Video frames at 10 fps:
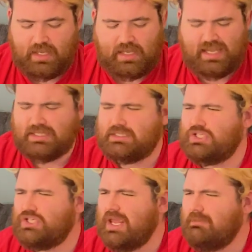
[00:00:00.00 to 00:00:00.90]
it's a
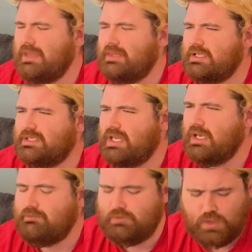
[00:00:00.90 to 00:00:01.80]
shame that the state
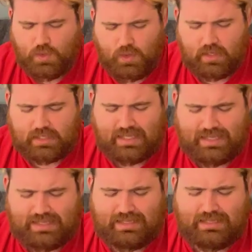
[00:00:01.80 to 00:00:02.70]
of New York,
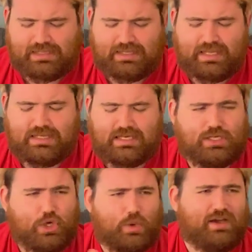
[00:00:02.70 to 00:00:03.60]
they
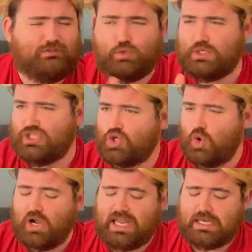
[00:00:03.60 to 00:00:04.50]
didn't do enough to
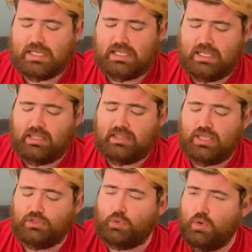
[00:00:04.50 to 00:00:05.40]
restore it
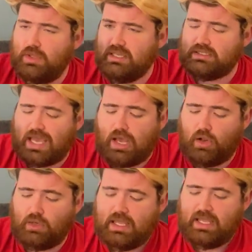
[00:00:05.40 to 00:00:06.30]
they threw in the
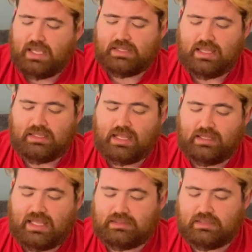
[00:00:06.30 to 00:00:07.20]
towel and they, they
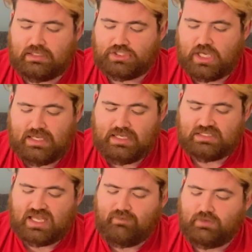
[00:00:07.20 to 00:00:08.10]
let the
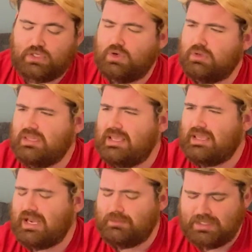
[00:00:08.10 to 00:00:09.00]
Chinese have it. You go to the
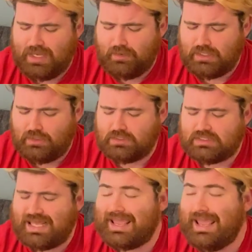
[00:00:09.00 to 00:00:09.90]
academy now and it
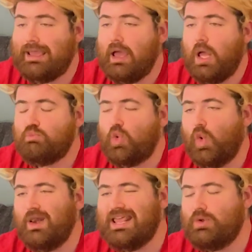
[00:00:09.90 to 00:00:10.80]
looks like a
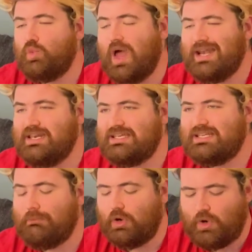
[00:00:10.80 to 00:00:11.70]
poorly run
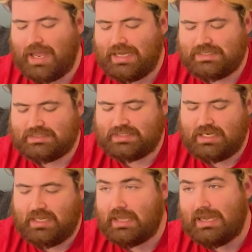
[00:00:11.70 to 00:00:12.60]
democratic
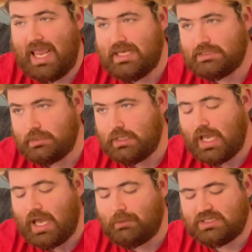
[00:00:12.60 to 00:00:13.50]
city that hates the
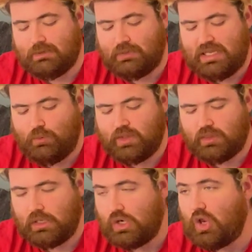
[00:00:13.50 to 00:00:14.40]
cops, complete with
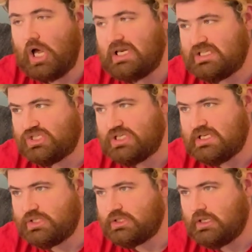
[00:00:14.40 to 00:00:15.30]

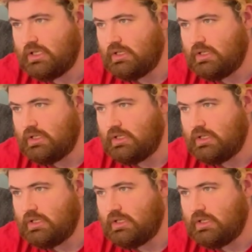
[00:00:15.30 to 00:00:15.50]
lawlessness,